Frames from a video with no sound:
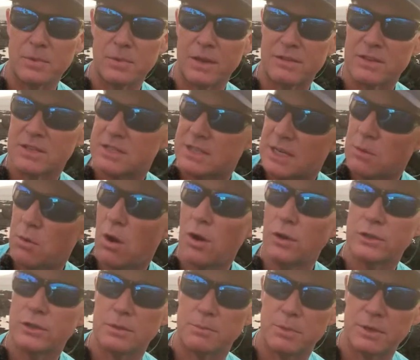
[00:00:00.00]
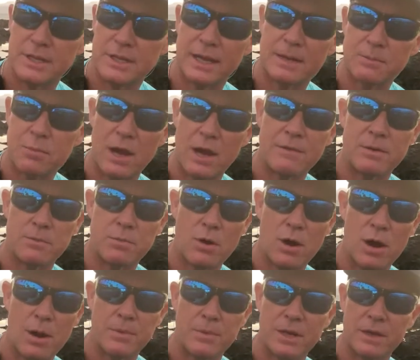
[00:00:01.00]
You have a seawall to protect private
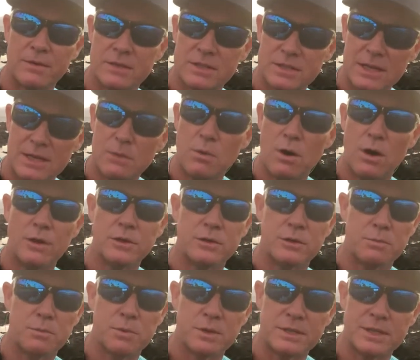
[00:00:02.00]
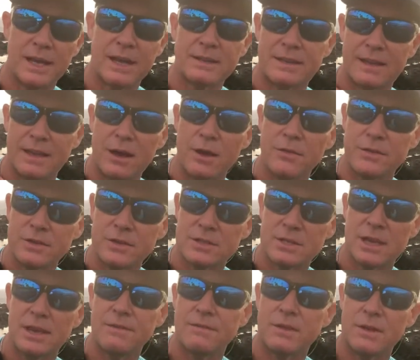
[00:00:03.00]
property. You have a seawall to protect the health and
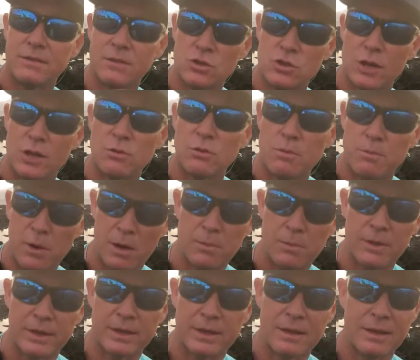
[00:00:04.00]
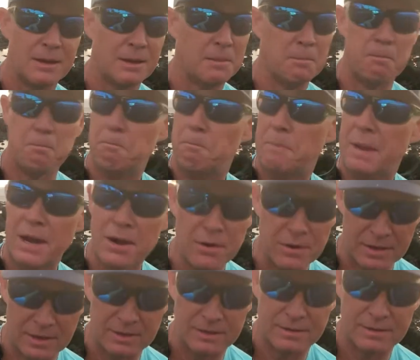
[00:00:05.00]
safety of the general public,
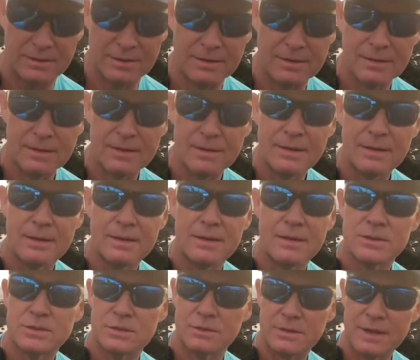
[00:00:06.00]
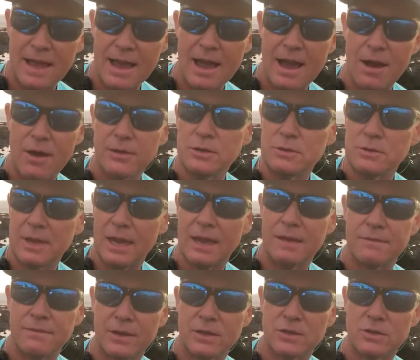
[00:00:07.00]
period. So now you
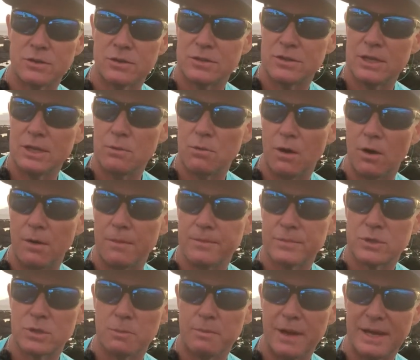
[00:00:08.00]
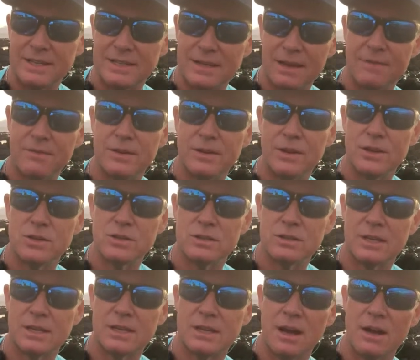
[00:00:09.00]
can't fix your seawall. So by definition,
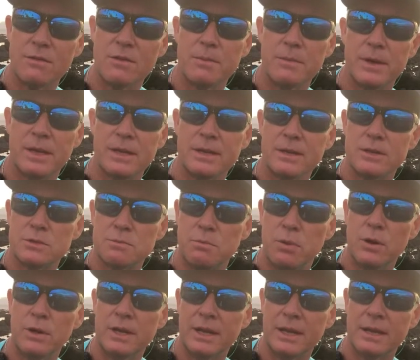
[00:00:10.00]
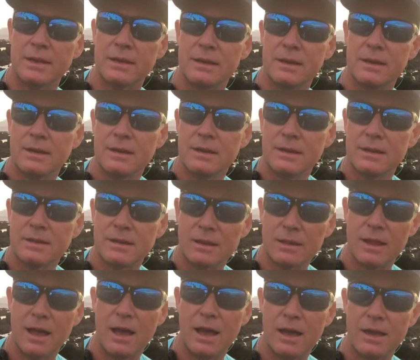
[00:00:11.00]
the government is putting the
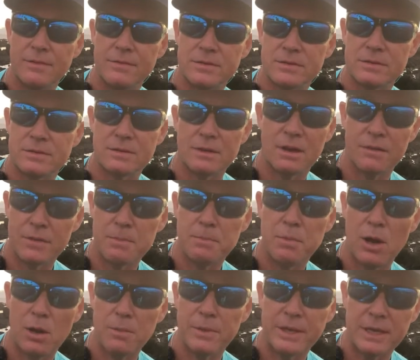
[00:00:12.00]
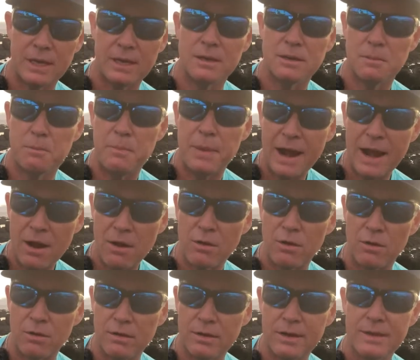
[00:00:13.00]
lives of the public into
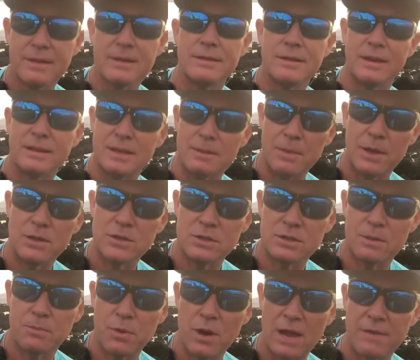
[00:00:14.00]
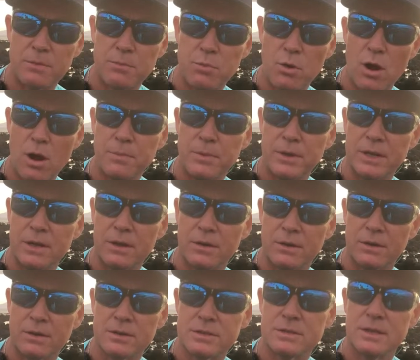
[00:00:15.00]
peril, not to mention the private property
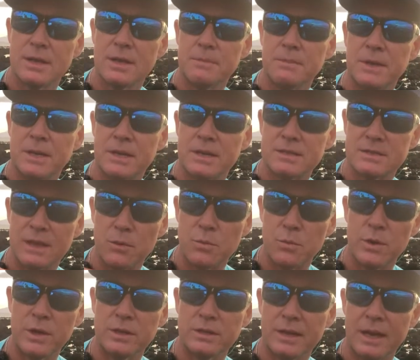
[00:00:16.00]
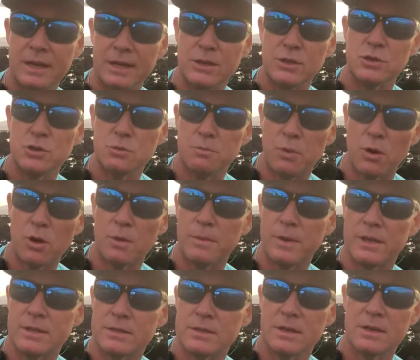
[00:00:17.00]
owners, because they will not issue
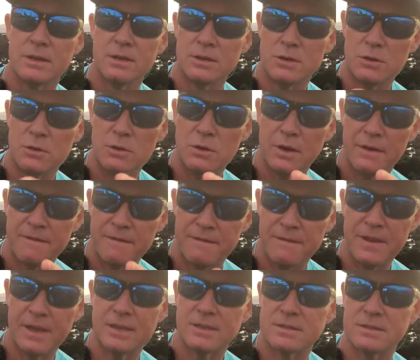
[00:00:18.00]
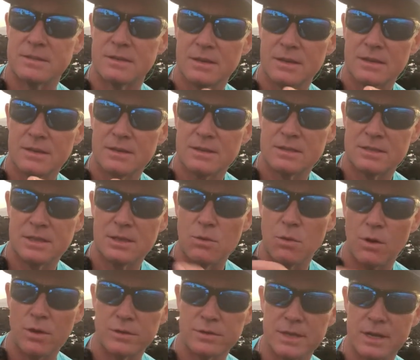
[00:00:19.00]
permits to fix
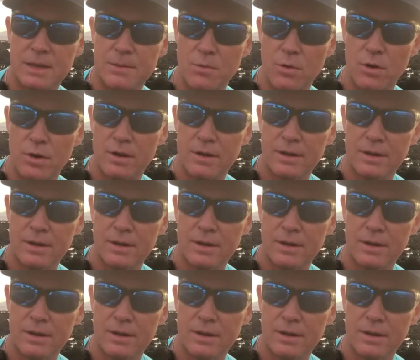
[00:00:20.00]
seawalls anymore.